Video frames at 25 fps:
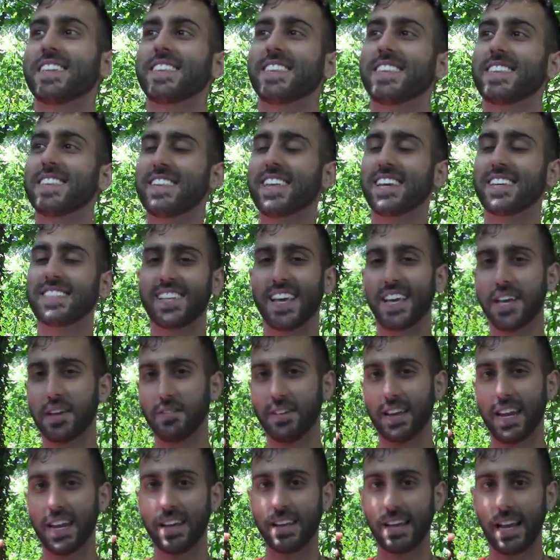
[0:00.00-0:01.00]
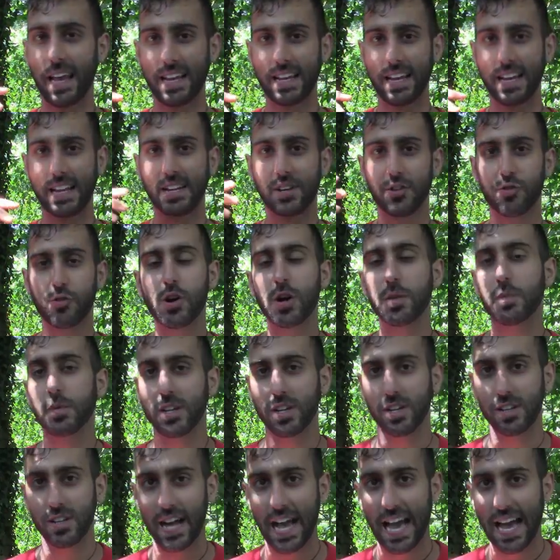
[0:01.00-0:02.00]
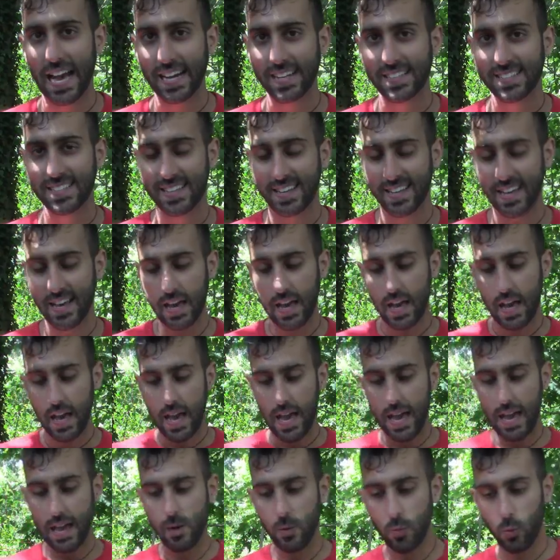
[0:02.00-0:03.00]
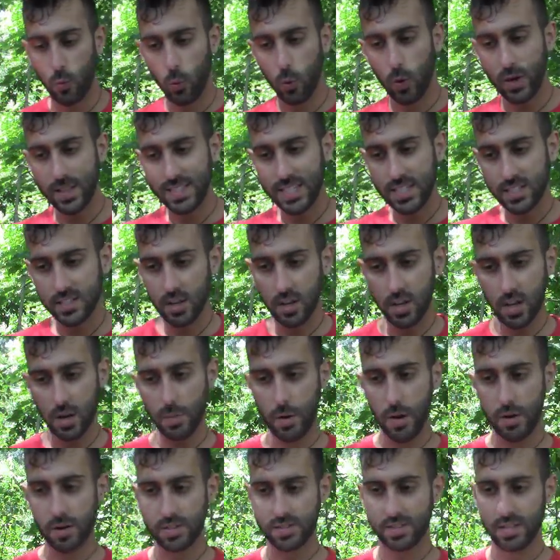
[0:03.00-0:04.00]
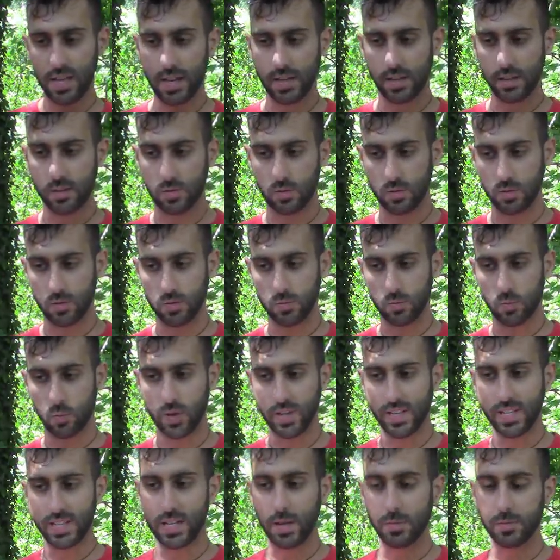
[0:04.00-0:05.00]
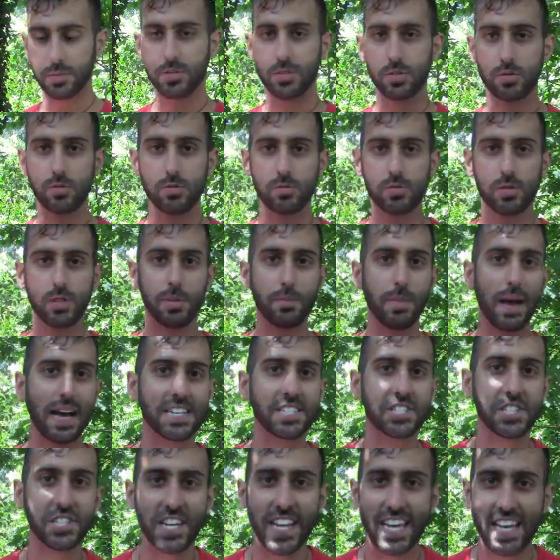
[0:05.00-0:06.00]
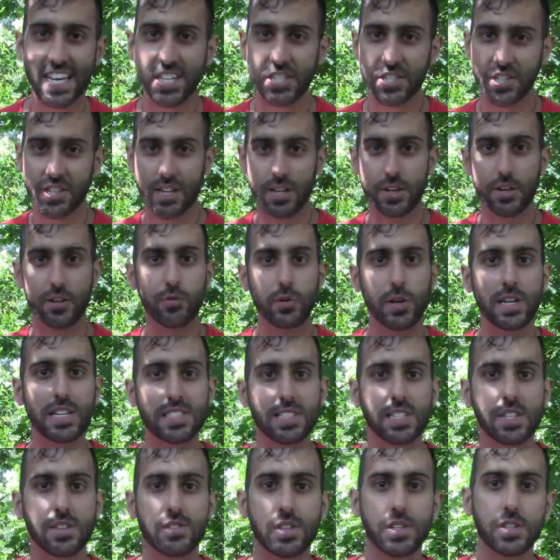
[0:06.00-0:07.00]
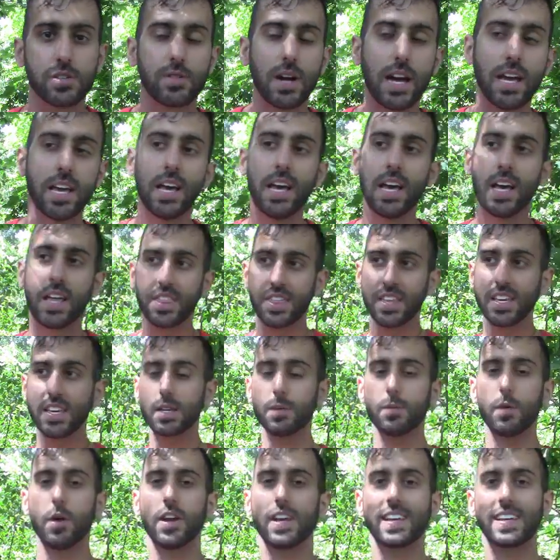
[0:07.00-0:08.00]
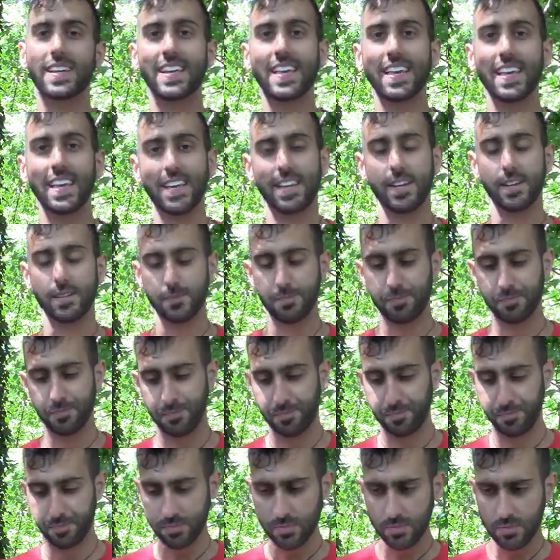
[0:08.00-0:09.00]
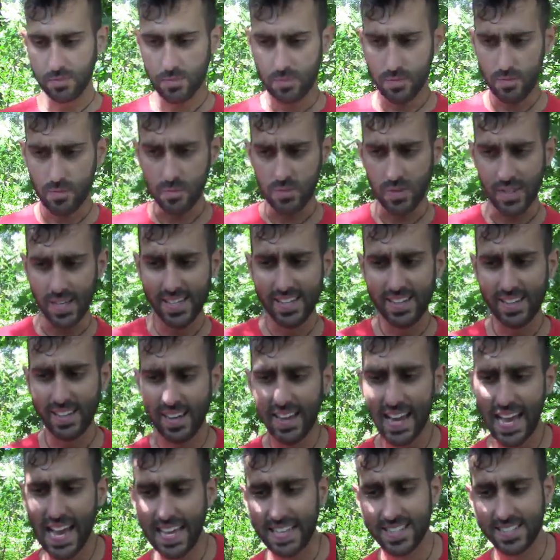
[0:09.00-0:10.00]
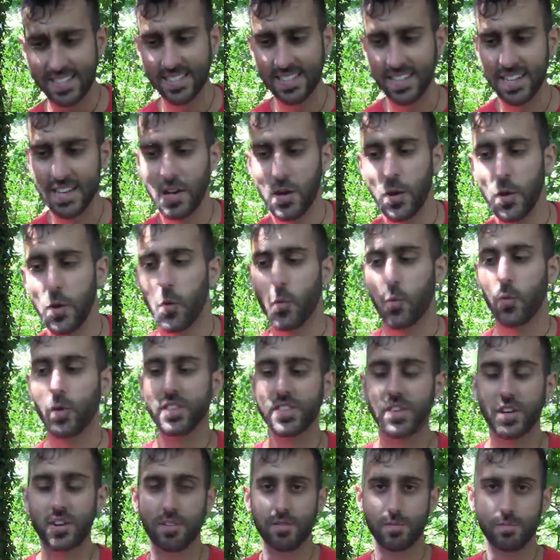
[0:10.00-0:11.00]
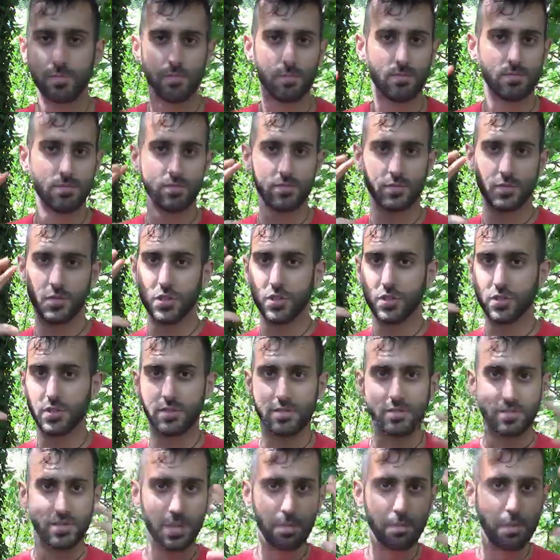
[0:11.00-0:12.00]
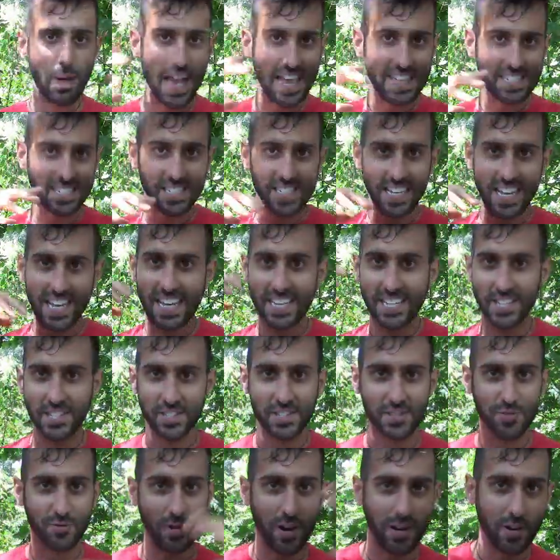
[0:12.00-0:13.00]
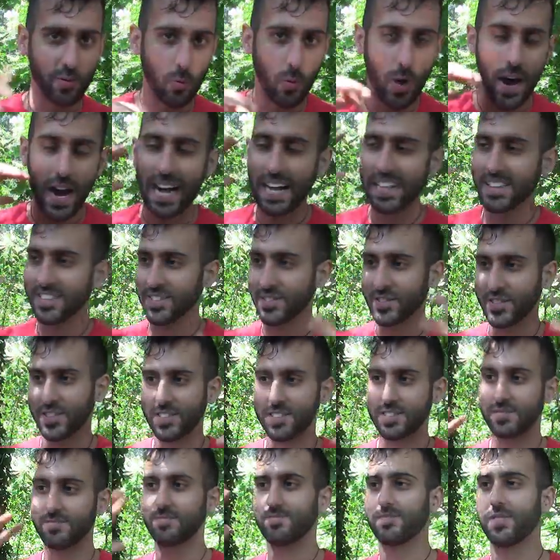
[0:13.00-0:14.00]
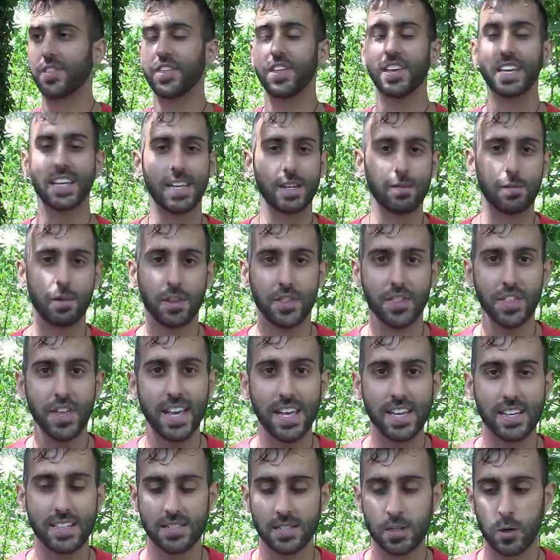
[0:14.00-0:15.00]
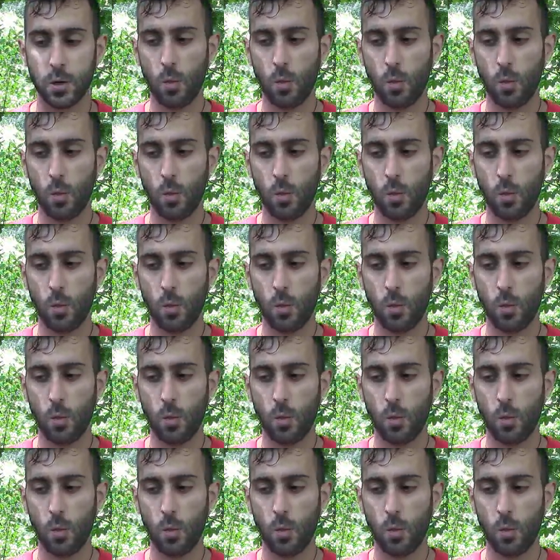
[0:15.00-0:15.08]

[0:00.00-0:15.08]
they say even a, like a criminal act. And what they talk about is like when it comes to imagination and creativity, right? Think about a kid in class when their their imagination's running wild and they're thinking about things,